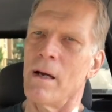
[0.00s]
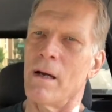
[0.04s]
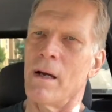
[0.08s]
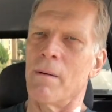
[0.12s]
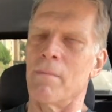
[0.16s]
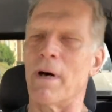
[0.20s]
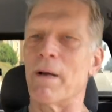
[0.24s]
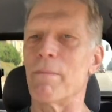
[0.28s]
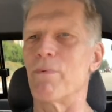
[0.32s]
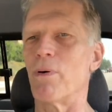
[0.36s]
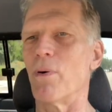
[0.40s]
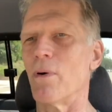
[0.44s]

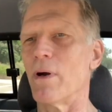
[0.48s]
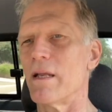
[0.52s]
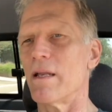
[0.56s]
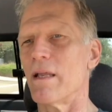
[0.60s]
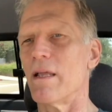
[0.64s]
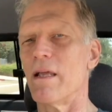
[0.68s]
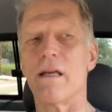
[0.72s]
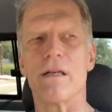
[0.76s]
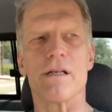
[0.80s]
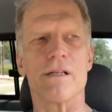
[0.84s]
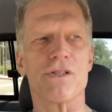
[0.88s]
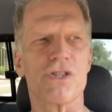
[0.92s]
My point
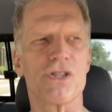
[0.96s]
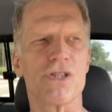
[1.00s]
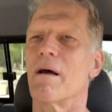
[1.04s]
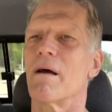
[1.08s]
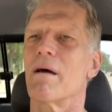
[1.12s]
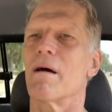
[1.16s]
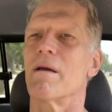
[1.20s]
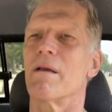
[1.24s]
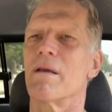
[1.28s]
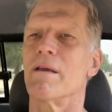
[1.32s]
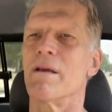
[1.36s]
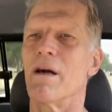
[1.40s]
is,
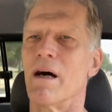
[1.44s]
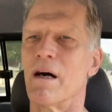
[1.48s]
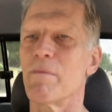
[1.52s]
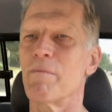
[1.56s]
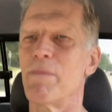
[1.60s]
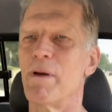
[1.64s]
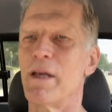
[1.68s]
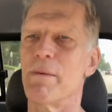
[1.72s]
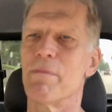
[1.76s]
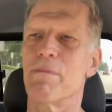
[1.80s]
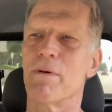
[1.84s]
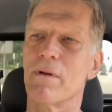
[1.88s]
young
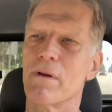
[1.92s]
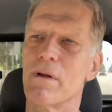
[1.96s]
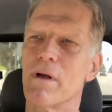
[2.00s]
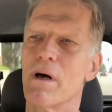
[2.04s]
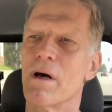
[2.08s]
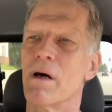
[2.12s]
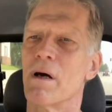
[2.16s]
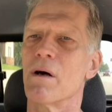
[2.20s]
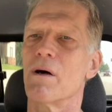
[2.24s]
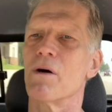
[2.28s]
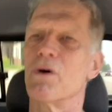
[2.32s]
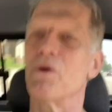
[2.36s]
people
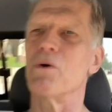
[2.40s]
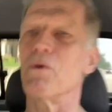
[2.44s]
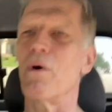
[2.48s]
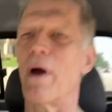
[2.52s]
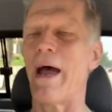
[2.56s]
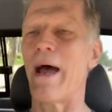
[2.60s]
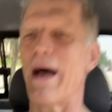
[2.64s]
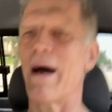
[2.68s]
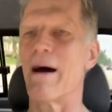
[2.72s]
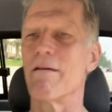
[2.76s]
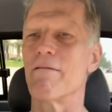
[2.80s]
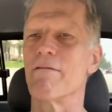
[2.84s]
who
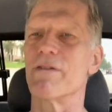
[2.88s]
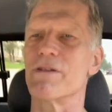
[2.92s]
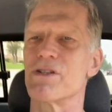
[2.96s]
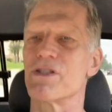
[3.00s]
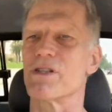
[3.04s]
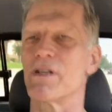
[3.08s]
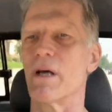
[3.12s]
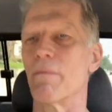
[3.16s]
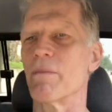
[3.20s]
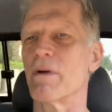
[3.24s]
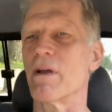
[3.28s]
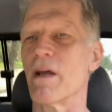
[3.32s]
have
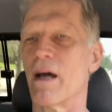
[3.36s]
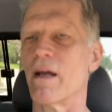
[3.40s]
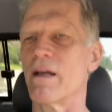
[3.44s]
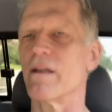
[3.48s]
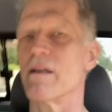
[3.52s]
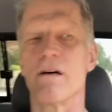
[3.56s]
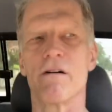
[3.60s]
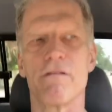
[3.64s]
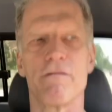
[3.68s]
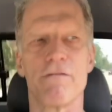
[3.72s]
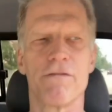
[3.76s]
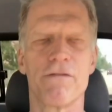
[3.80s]
some kind
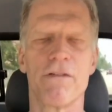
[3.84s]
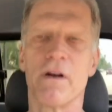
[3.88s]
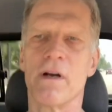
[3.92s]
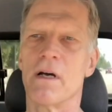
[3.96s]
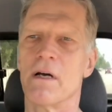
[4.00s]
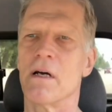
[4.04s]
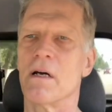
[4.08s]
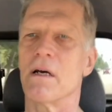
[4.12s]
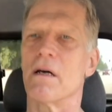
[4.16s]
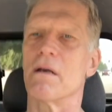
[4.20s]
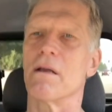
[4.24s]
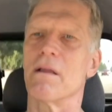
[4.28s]
of
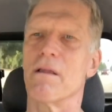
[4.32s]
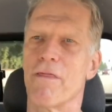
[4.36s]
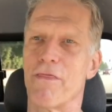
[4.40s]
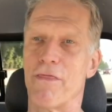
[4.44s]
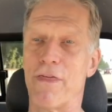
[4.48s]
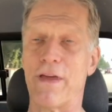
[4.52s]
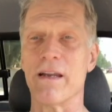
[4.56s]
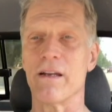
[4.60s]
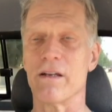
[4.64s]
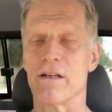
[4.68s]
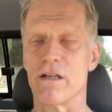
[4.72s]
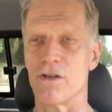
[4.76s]

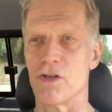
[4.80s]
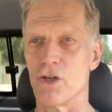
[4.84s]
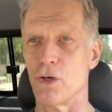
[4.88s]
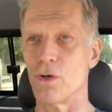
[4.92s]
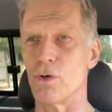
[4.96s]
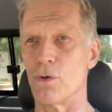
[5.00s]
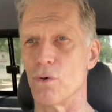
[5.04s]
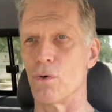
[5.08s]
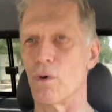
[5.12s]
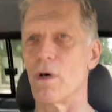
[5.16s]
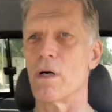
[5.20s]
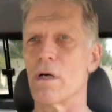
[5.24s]
thing to
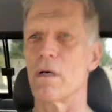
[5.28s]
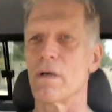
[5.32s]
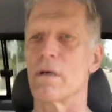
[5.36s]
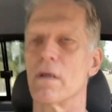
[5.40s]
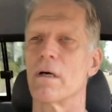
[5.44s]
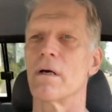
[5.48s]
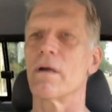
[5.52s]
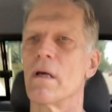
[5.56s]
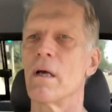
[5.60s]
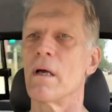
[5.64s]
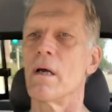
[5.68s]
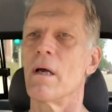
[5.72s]
do,
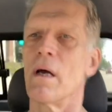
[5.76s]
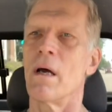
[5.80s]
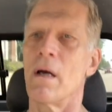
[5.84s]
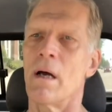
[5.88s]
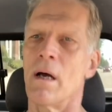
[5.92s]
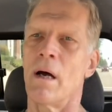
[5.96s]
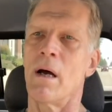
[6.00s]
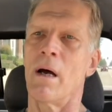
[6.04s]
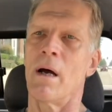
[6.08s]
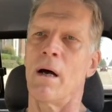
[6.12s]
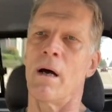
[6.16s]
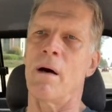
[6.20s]

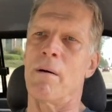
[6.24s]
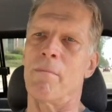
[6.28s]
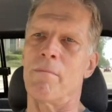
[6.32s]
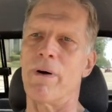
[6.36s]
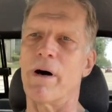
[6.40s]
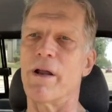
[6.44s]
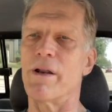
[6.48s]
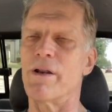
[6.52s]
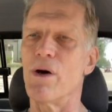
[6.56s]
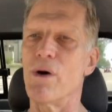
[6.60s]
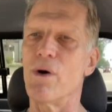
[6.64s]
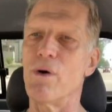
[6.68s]

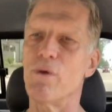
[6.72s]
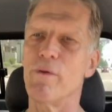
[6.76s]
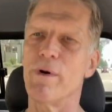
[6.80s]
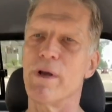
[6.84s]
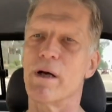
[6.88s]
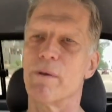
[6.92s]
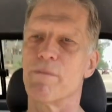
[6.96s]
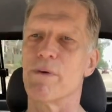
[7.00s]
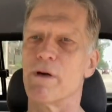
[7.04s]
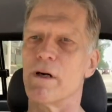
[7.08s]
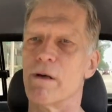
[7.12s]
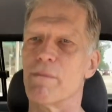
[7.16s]
but no
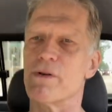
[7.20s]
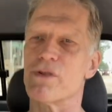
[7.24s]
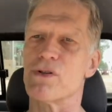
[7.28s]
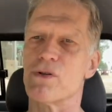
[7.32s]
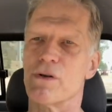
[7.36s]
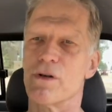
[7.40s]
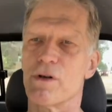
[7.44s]
real purpose or